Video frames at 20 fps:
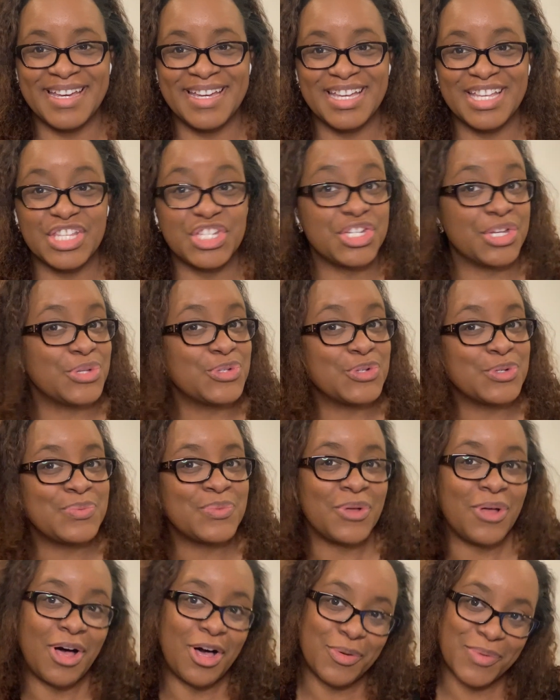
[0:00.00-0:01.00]
Children
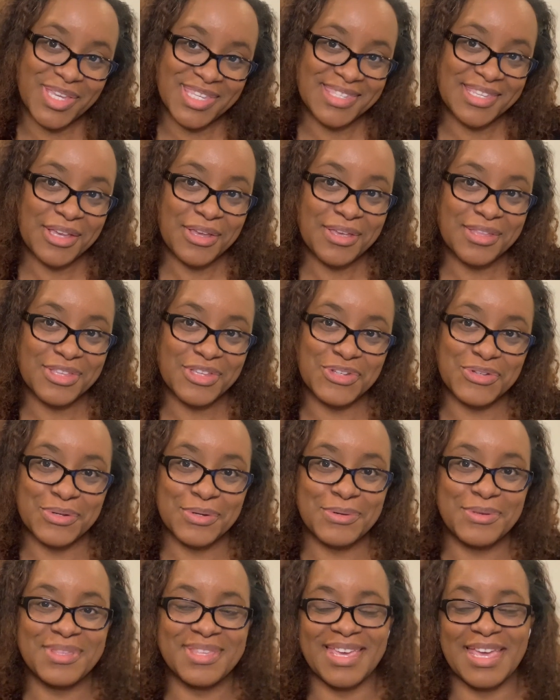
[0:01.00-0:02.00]
will always tell you the
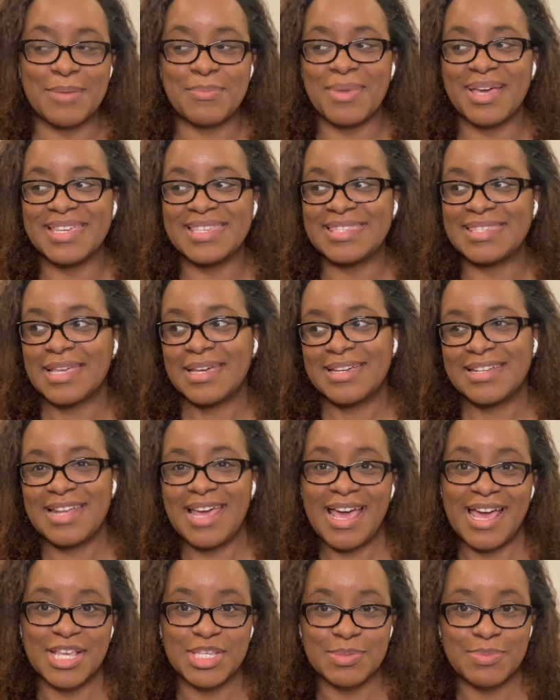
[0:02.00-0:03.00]
truth, and my son
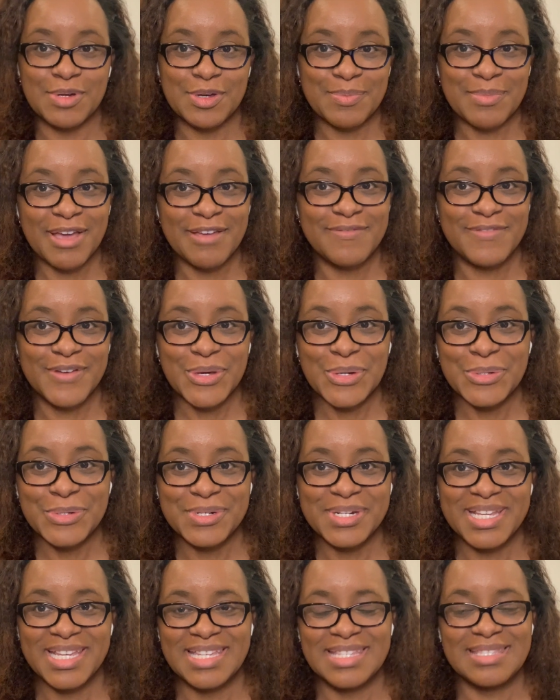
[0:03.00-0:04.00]
has put my phone
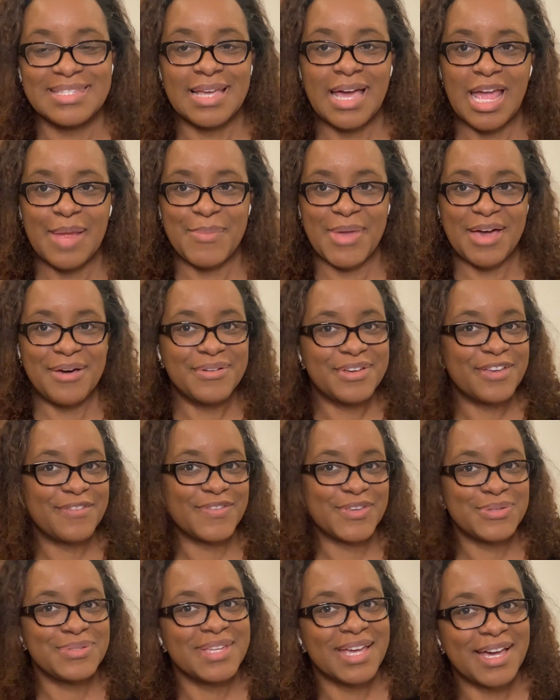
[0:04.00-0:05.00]
in timeout a
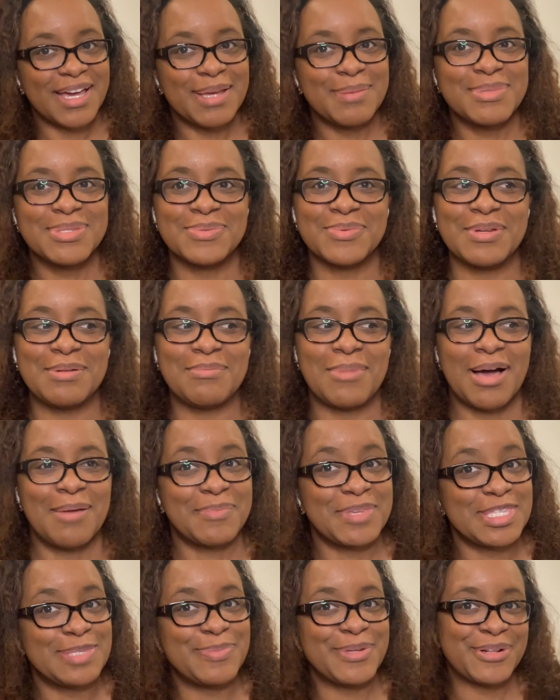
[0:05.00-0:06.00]
few times when
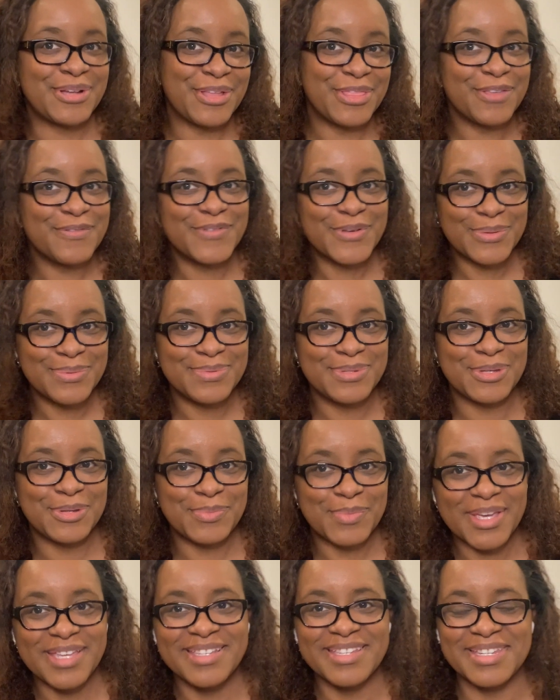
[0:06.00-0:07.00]
mommy's been on the phone too
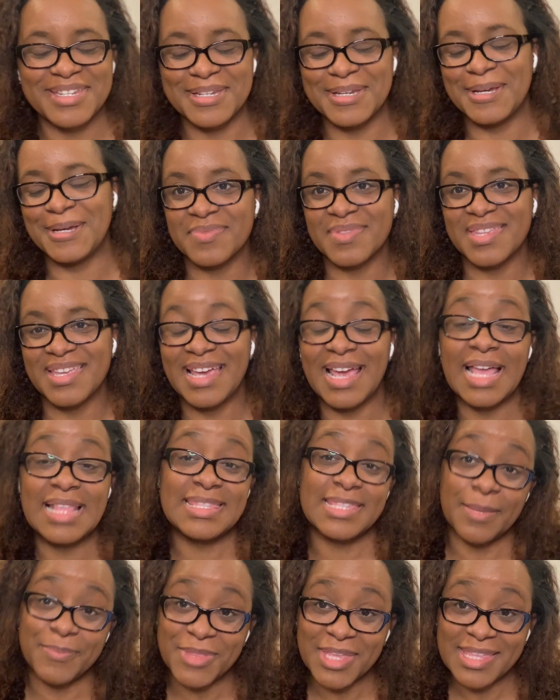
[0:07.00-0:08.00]
much. And
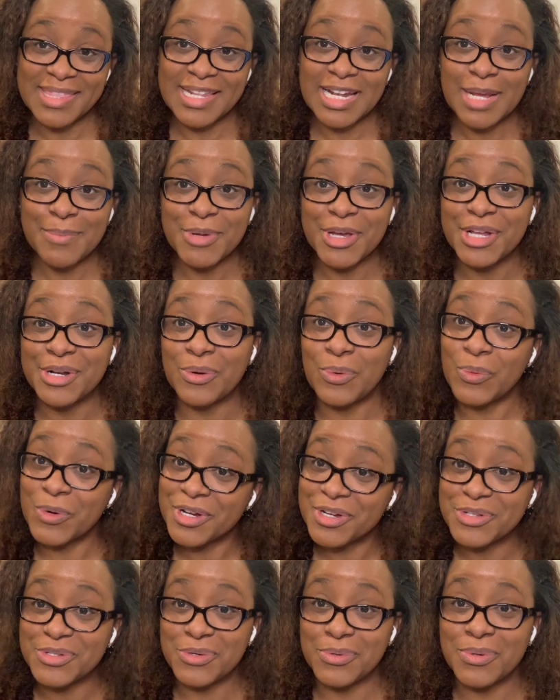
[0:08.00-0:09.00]
something that I'm going to
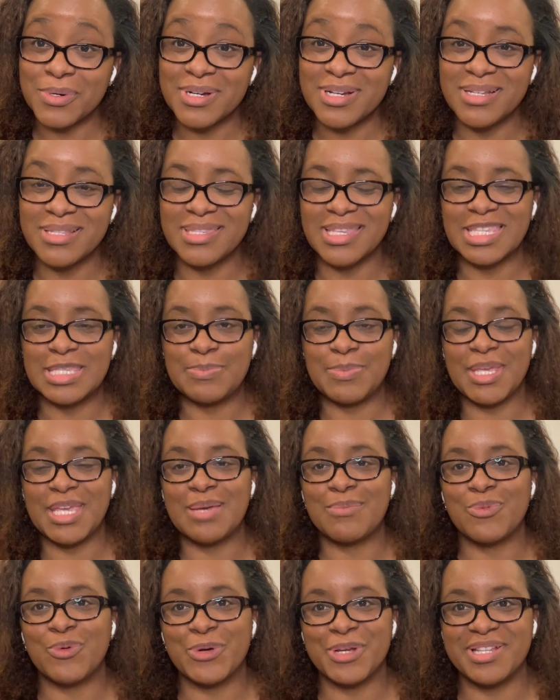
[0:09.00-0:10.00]
work towards is being
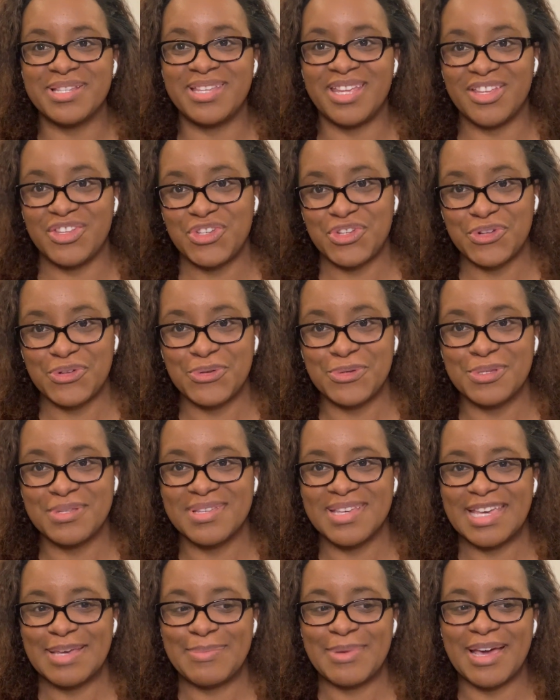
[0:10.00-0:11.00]
more intentional
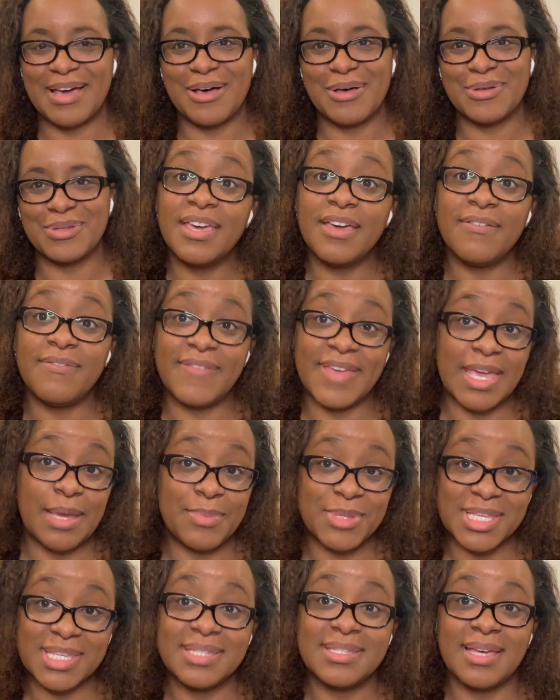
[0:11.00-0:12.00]
about
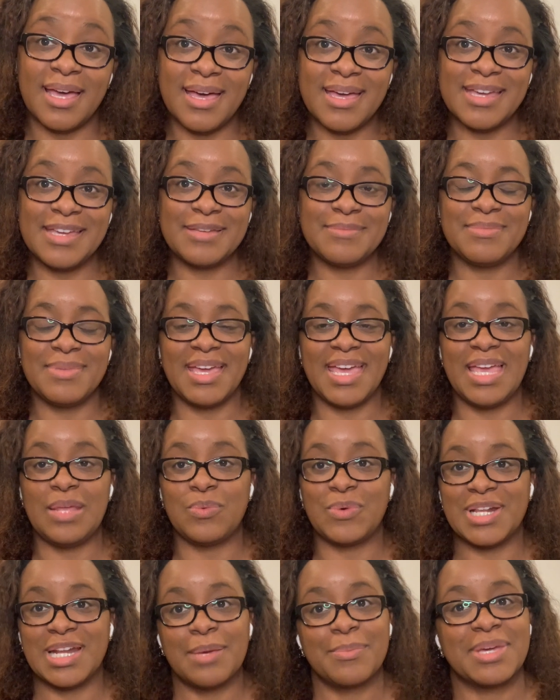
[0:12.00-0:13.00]
family time and
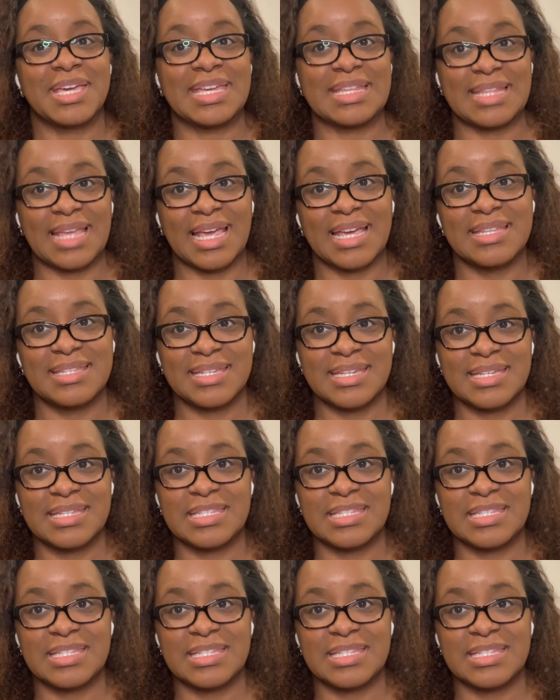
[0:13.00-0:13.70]
when I'm connecting